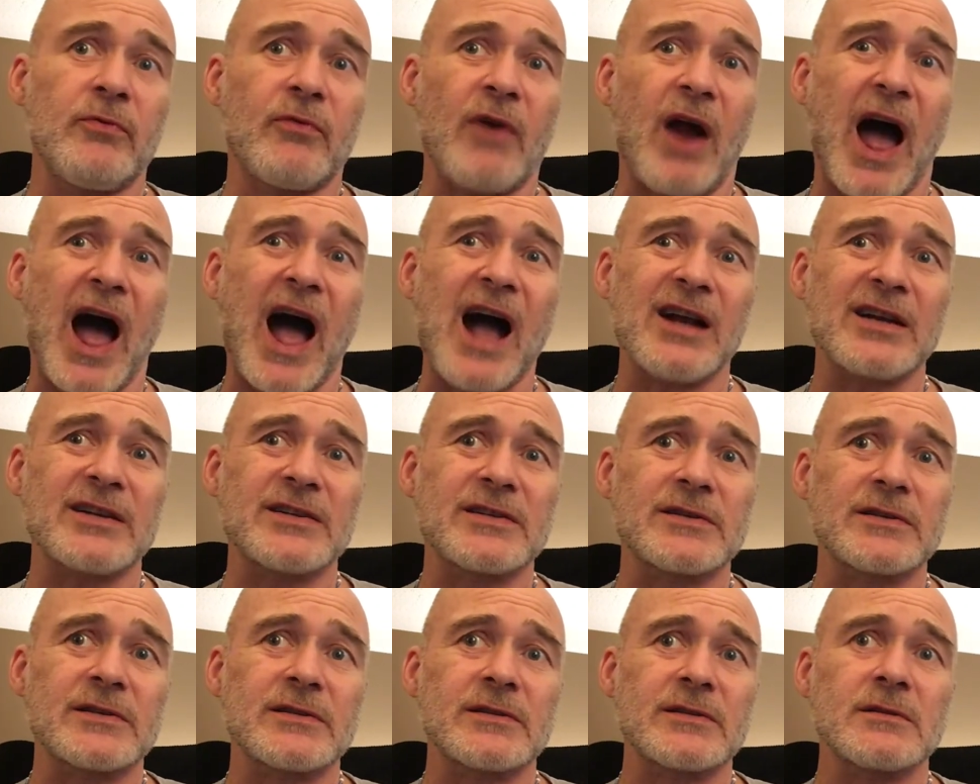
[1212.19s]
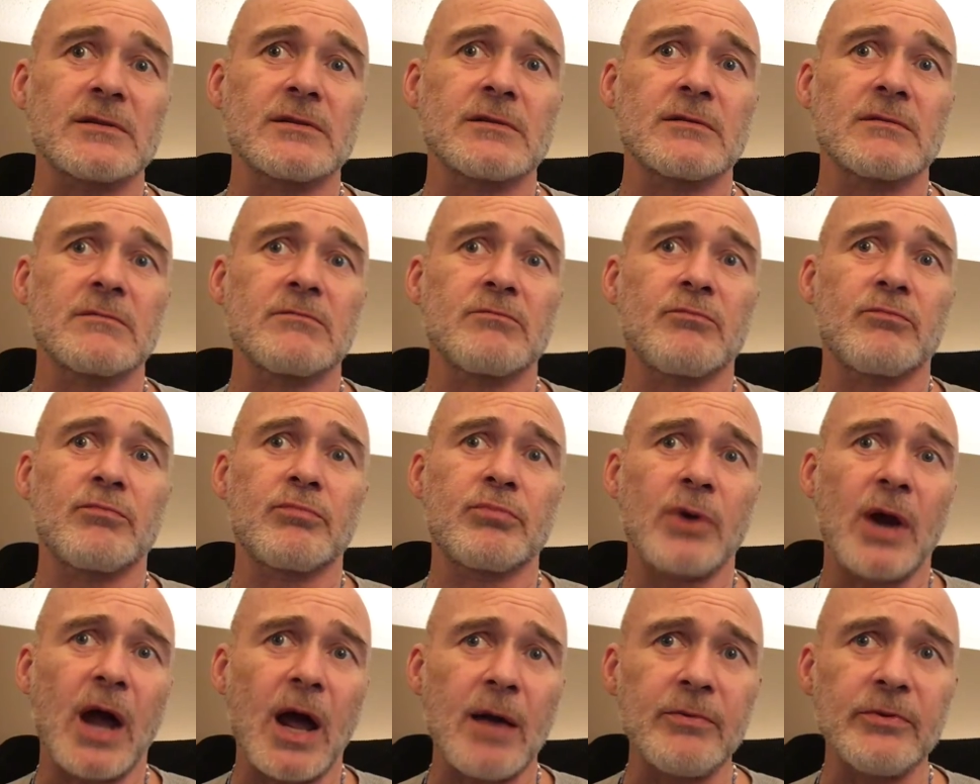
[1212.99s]
rocks.
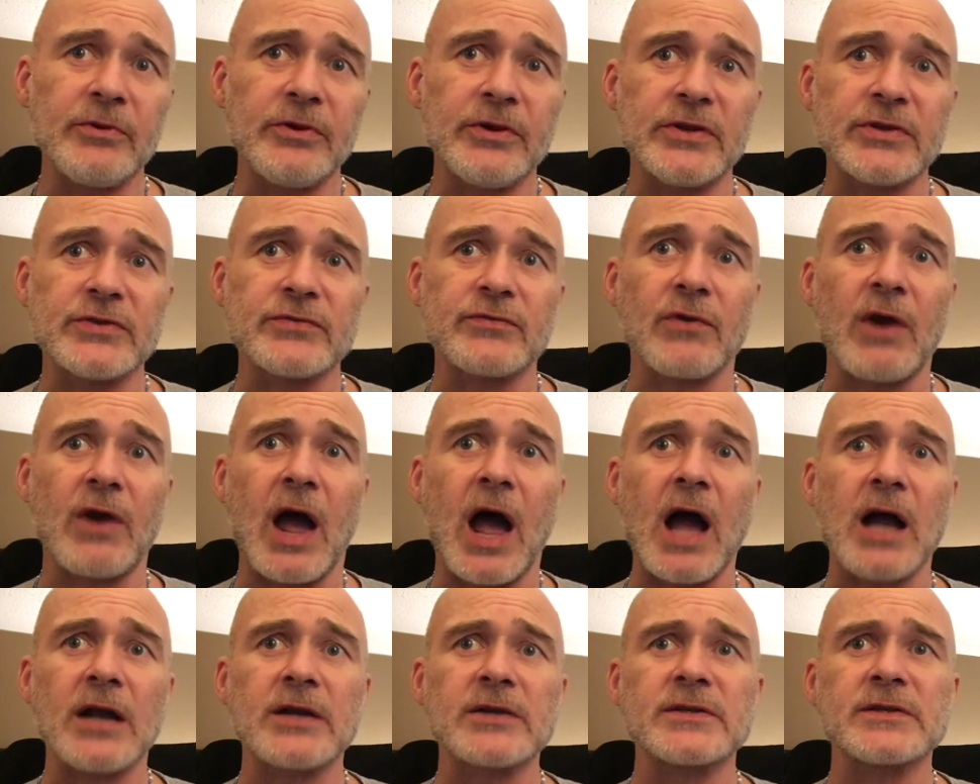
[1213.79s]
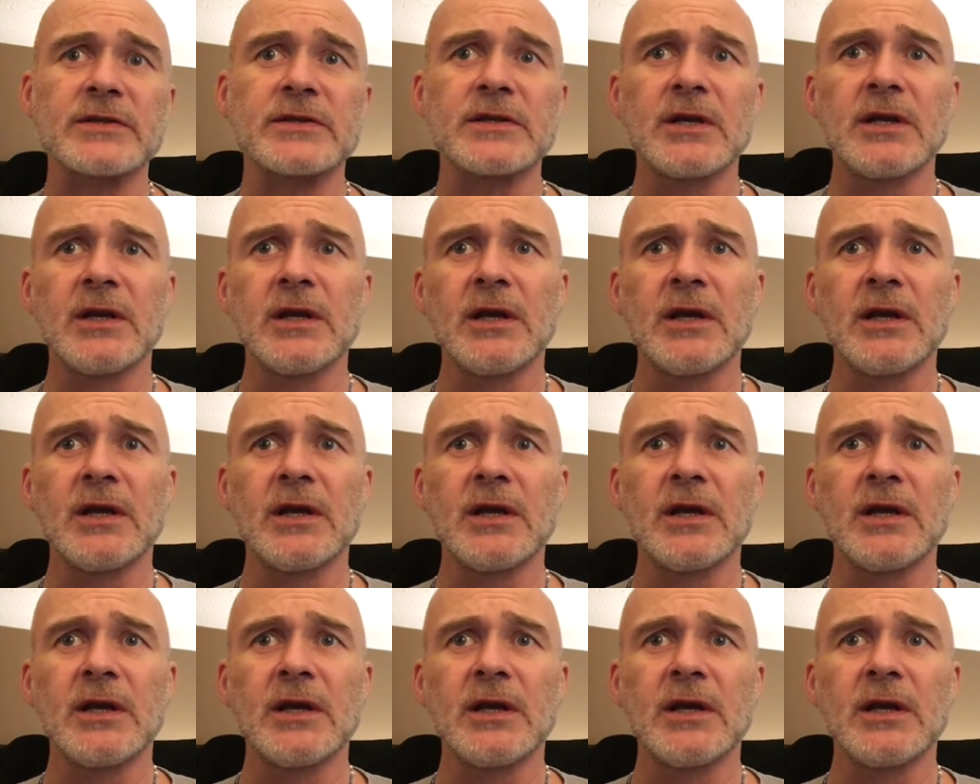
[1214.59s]
Probably is rocks.